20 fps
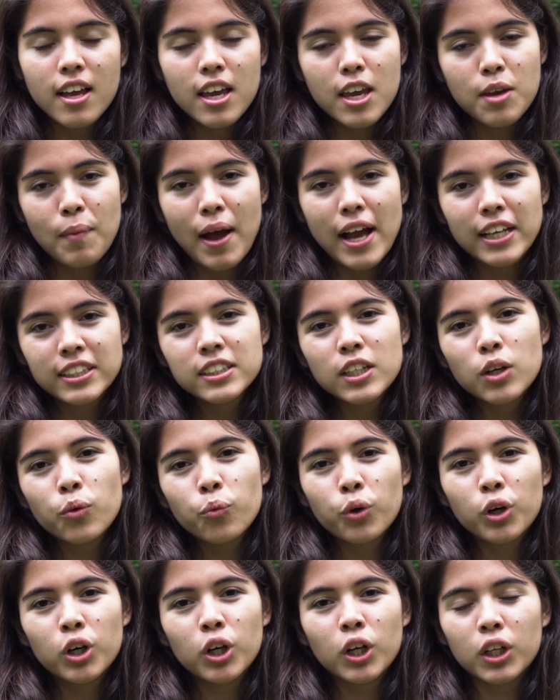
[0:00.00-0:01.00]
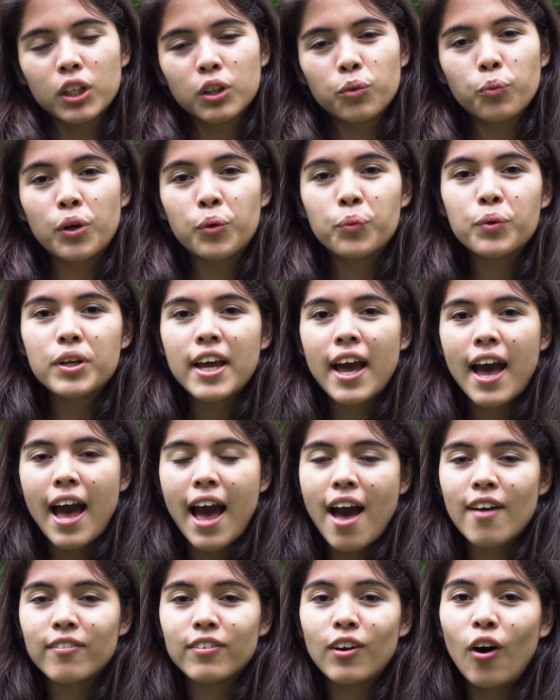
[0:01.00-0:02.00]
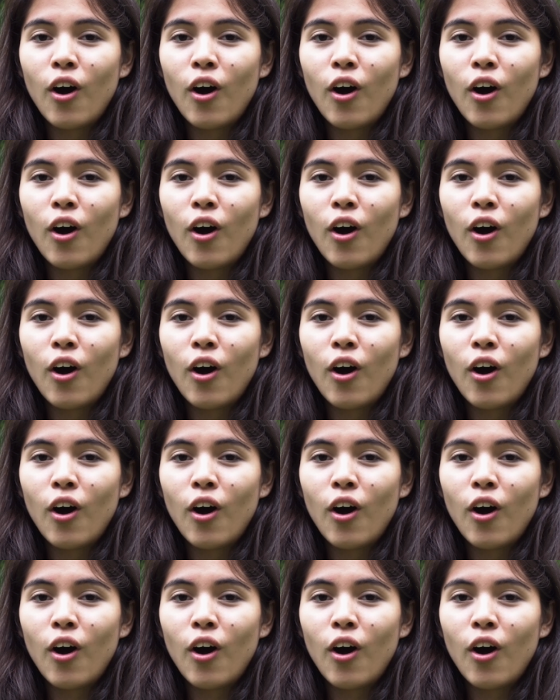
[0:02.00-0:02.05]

Imagine a world where we have